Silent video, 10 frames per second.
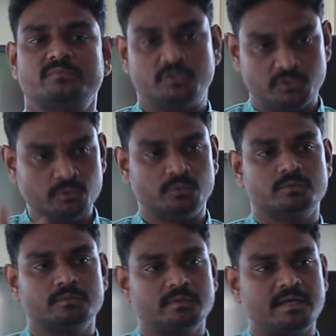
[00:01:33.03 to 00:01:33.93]

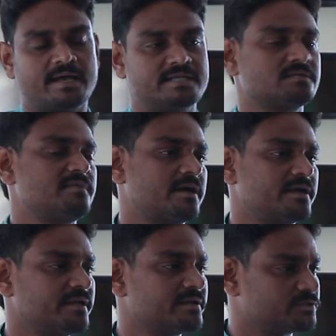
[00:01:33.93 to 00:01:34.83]
you as a
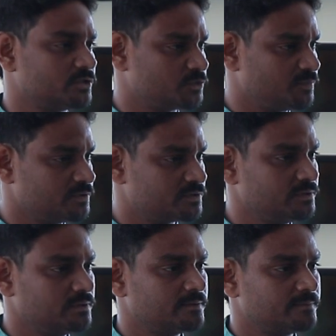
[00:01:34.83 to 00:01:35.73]
marketing research
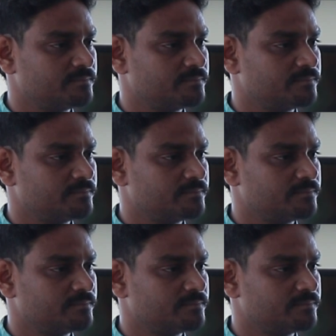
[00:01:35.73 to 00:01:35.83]
person,